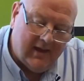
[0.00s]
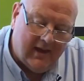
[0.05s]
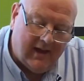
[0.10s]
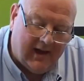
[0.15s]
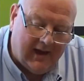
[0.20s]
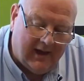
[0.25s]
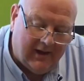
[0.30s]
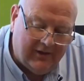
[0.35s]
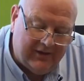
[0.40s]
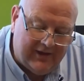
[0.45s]

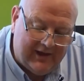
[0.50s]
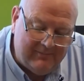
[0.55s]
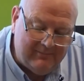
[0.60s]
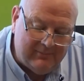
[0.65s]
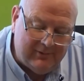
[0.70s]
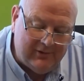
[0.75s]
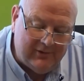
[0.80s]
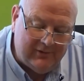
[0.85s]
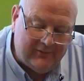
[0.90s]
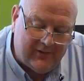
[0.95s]
I'll then
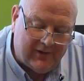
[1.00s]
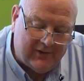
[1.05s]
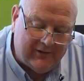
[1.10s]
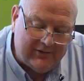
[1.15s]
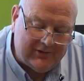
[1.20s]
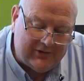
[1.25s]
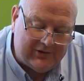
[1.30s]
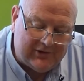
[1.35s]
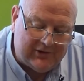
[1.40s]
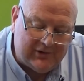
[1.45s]
move
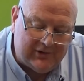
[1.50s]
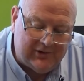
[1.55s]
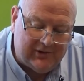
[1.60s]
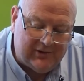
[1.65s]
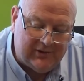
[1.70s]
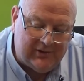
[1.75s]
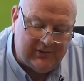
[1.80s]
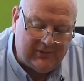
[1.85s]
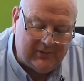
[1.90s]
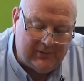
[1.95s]
on
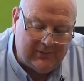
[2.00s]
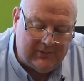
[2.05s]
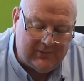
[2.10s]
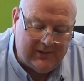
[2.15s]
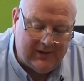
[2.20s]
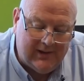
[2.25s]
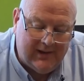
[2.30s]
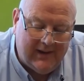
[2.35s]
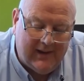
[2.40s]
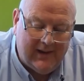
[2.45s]
to
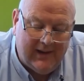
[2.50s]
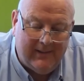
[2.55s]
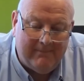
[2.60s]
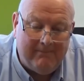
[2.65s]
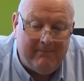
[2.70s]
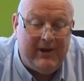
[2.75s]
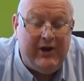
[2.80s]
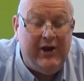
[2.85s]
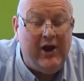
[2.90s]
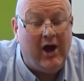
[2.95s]

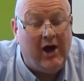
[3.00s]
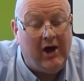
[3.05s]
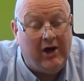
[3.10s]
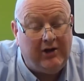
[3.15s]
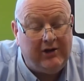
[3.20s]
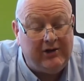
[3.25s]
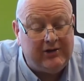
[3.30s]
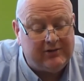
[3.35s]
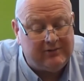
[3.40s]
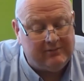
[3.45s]

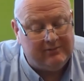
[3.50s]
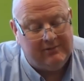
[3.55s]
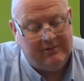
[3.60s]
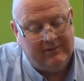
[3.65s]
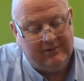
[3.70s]
bananas.